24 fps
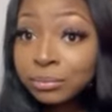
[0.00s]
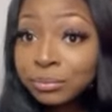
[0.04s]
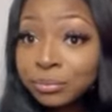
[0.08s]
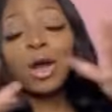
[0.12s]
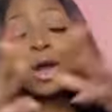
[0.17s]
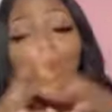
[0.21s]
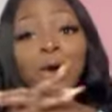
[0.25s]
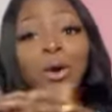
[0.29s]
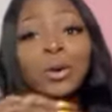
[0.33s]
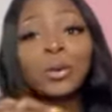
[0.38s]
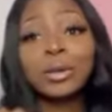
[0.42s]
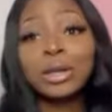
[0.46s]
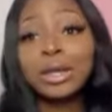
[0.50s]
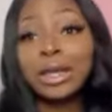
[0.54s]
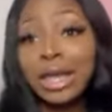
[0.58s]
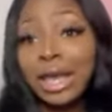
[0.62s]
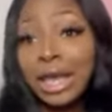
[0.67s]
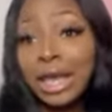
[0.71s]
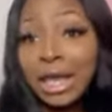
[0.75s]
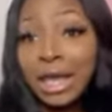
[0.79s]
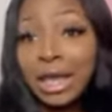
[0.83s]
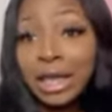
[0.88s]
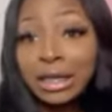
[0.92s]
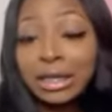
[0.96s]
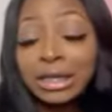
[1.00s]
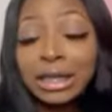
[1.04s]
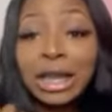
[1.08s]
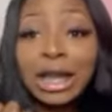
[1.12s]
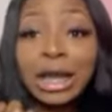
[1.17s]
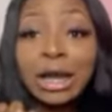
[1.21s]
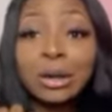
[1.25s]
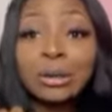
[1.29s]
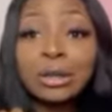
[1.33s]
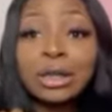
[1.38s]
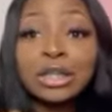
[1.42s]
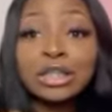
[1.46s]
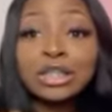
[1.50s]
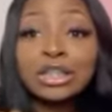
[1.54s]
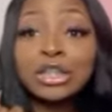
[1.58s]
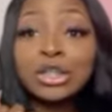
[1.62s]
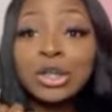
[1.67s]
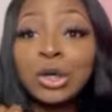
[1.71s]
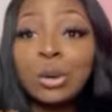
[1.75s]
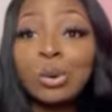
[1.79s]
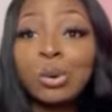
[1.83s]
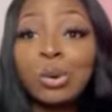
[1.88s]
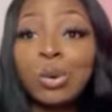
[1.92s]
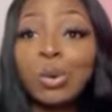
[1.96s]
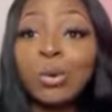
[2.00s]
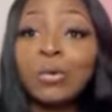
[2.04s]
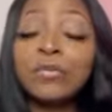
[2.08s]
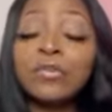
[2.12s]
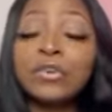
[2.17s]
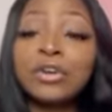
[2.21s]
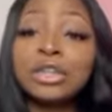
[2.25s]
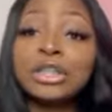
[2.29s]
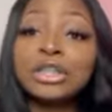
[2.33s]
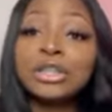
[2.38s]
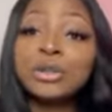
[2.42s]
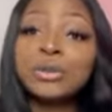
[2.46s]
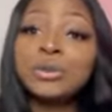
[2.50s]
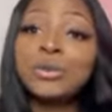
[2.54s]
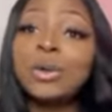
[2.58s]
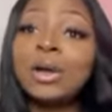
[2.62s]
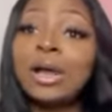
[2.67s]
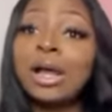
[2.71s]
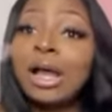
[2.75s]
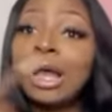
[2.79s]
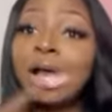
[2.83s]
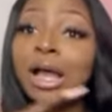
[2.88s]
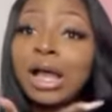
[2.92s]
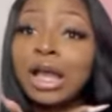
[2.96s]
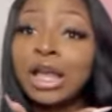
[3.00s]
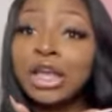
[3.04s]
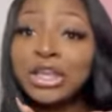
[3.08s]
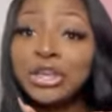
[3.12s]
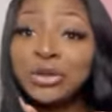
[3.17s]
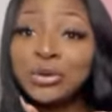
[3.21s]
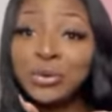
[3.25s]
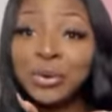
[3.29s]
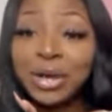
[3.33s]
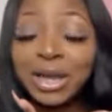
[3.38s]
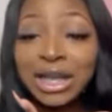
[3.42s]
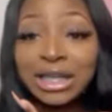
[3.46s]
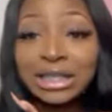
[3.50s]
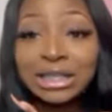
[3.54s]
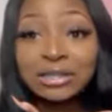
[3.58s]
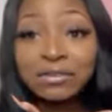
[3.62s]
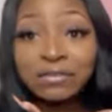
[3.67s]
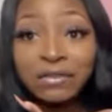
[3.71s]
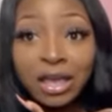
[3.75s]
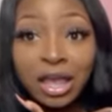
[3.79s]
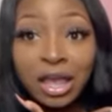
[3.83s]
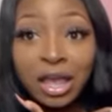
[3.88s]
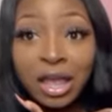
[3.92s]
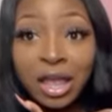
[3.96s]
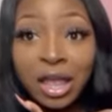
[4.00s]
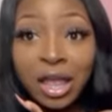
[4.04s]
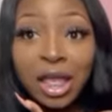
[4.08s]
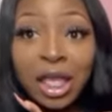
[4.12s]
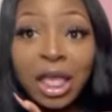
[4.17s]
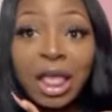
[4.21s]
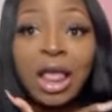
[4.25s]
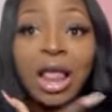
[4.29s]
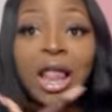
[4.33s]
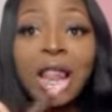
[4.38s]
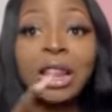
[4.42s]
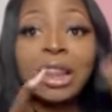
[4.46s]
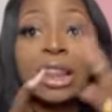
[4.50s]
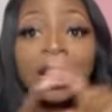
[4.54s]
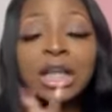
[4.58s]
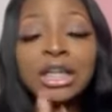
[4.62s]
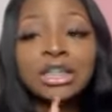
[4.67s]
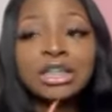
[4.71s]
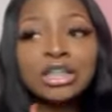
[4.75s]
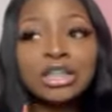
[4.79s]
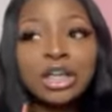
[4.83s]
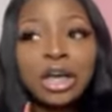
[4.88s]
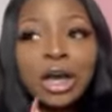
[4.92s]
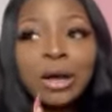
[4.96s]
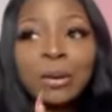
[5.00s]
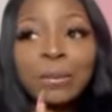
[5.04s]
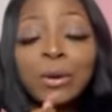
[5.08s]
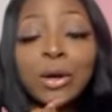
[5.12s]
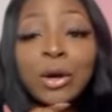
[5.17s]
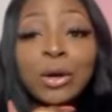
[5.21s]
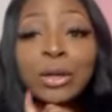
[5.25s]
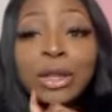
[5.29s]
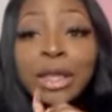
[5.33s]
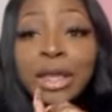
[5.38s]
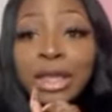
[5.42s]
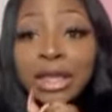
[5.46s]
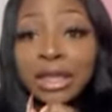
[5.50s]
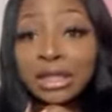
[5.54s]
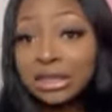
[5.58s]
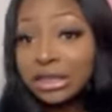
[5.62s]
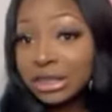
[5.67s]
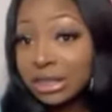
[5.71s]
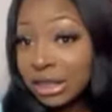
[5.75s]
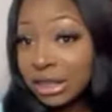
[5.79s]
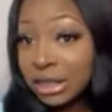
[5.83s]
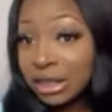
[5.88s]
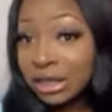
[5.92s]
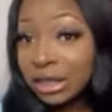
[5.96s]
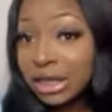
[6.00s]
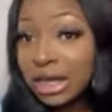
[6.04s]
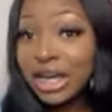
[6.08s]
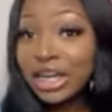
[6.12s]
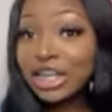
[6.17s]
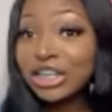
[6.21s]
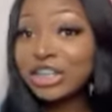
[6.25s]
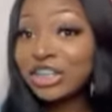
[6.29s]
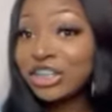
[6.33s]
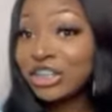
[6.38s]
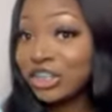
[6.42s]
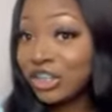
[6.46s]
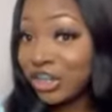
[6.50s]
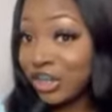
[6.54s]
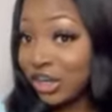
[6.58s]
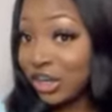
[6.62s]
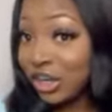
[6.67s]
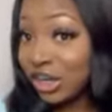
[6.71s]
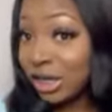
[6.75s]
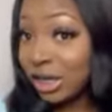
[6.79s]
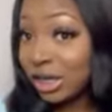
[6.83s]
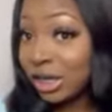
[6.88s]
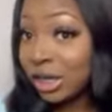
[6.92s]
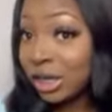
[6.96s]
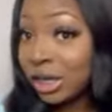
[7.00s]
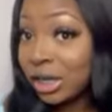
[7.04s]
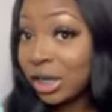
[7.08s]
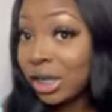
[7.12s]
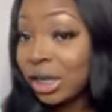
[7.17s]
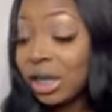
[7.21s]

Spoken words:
Okay, now let's go over to US of A. Let's talk about India and Turk.